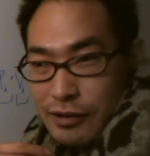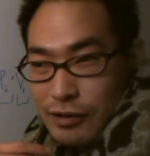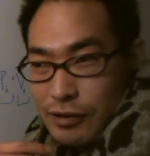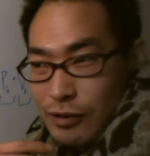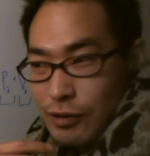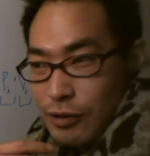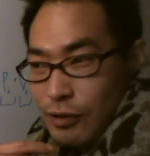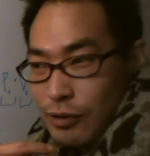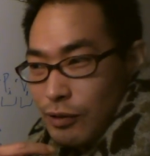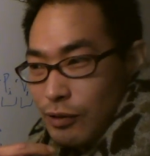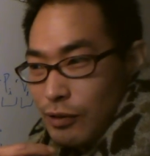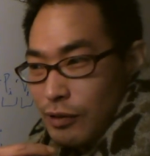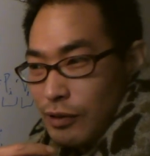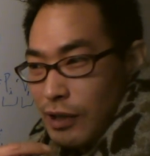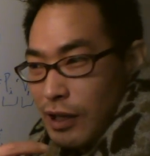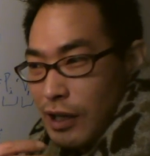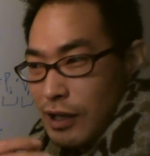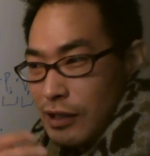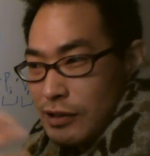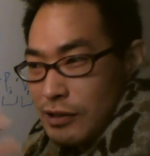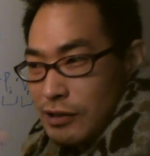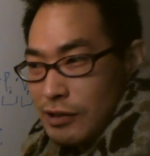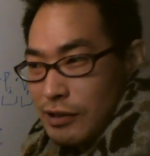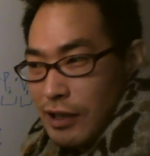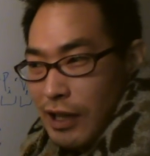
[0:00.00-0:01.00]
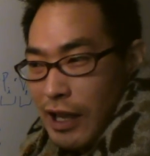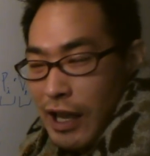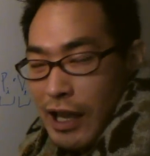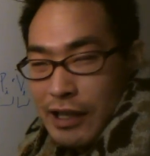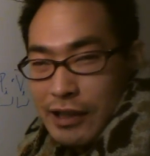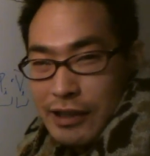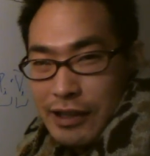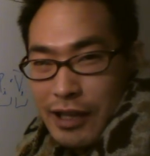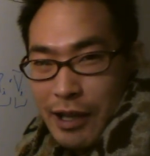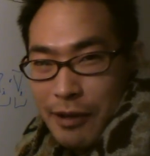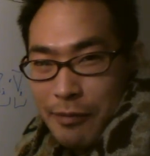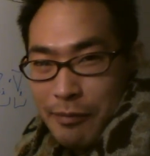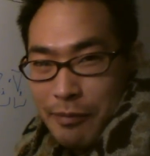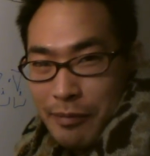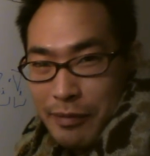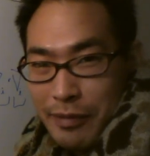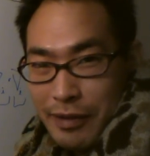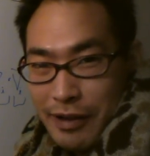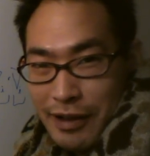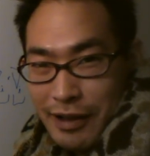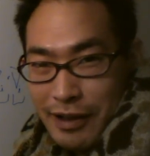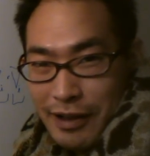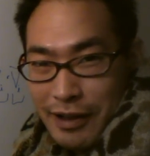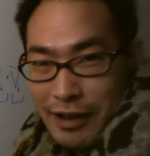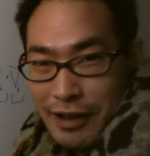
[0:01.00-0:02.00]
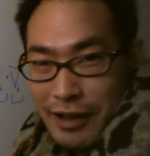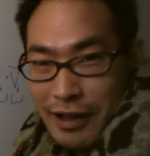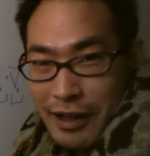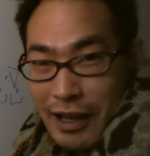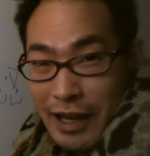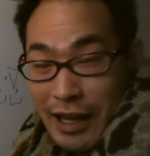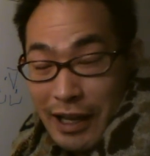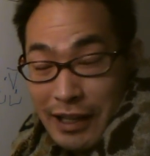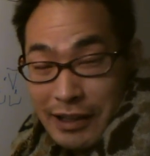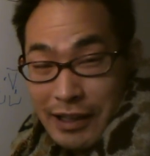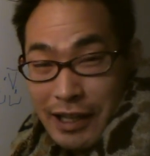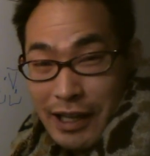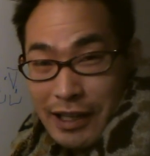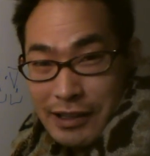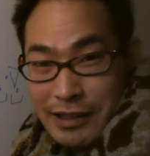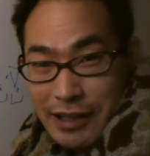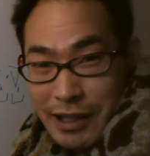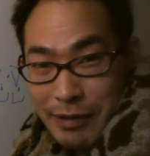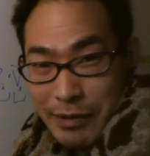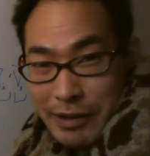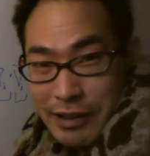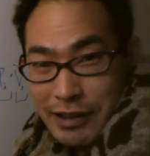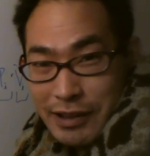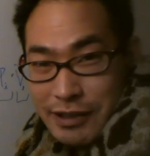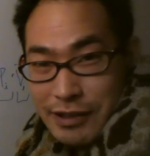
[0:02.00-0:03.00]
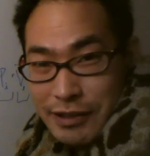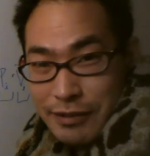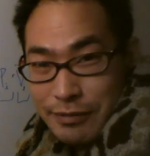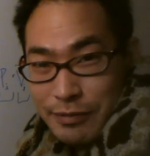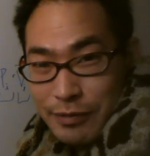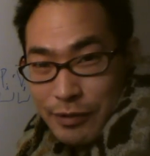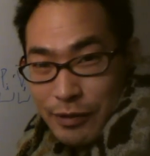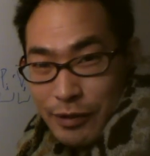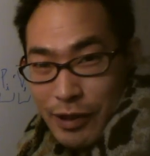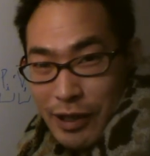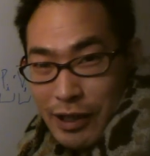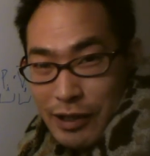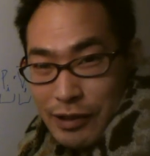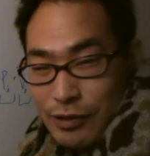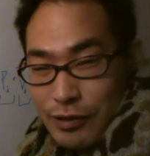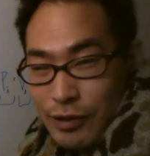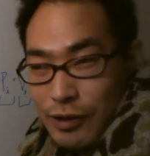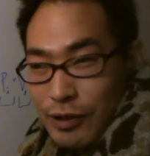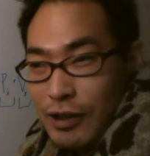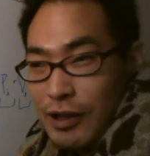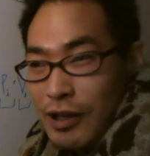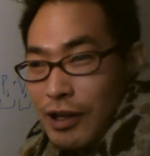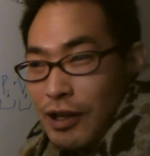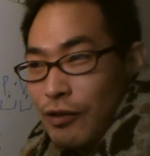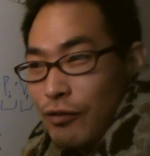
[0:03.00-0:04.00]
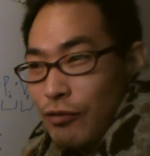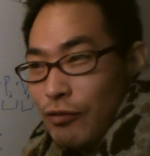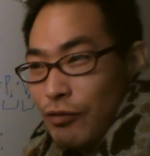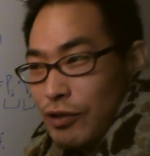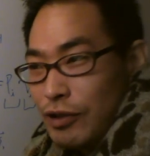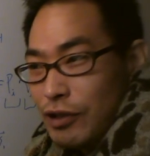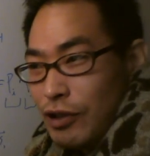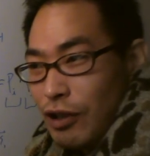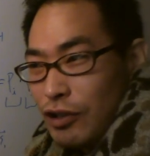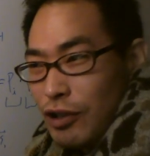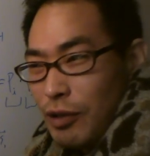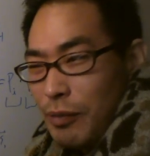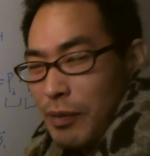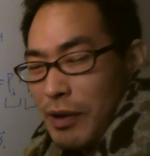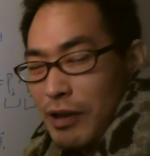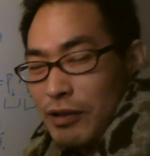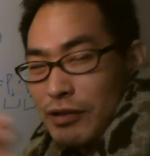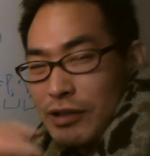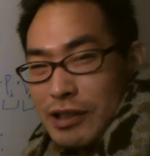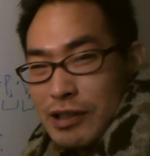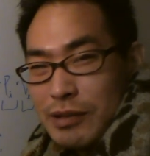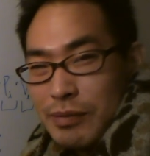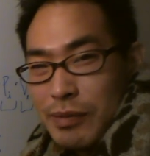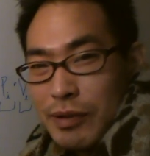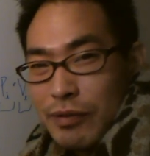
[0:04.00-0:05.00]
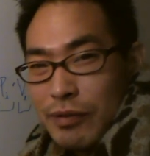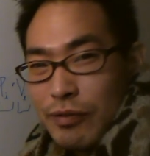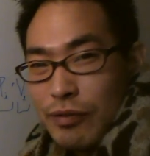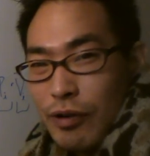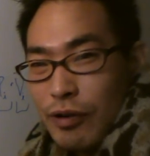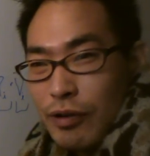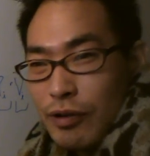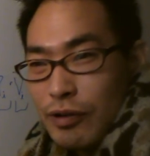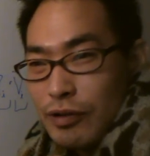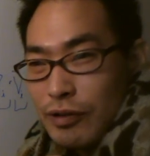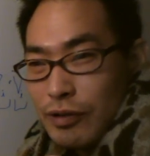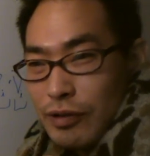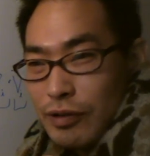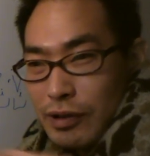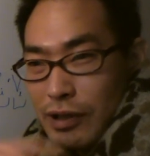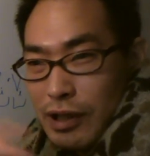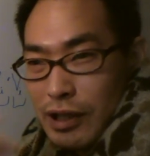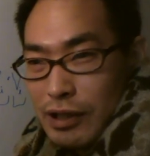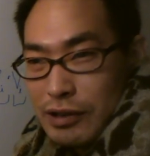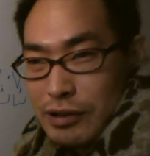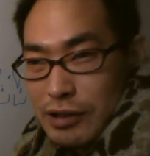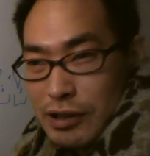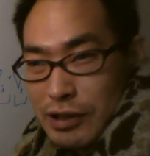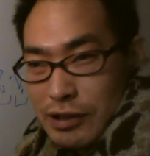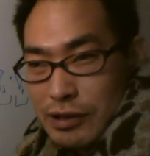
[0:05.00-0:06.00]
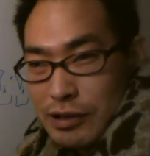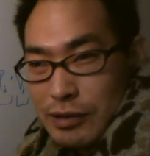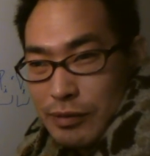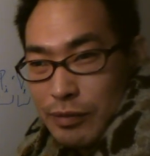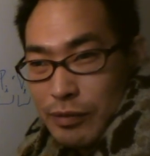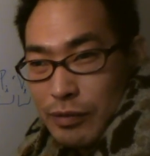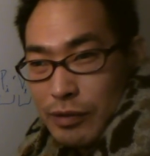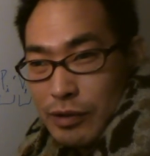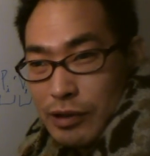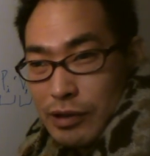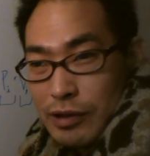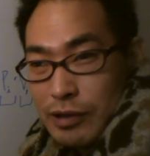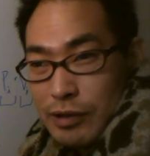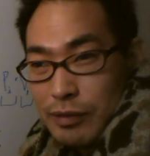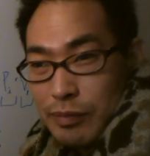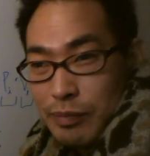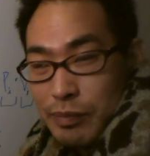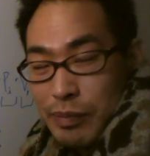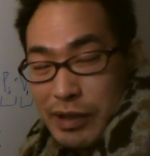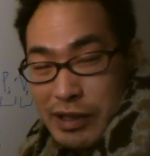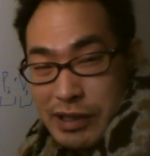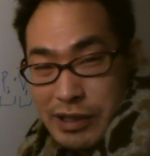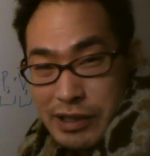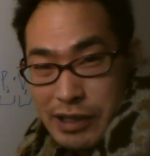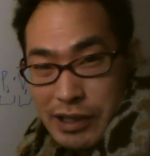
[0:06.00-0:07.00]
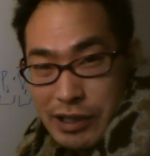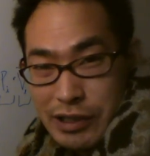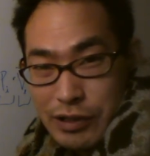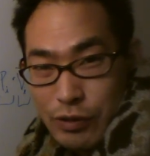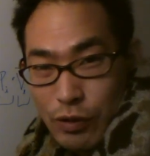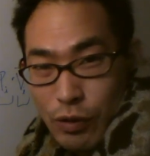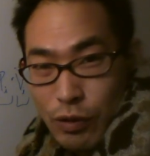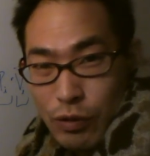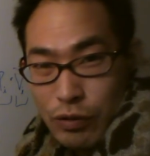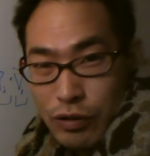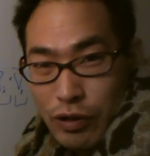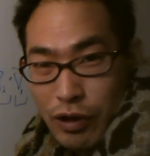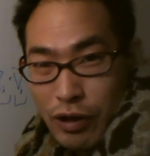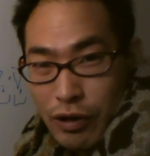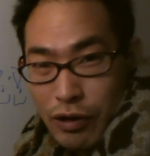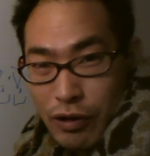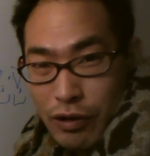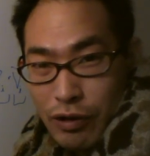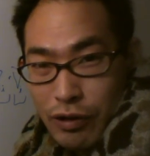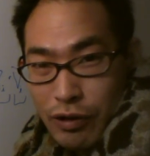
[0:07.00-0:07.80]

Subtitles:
So let's hate them. Anti-Semitism. Okay, so we talked about this before. There's this business owner.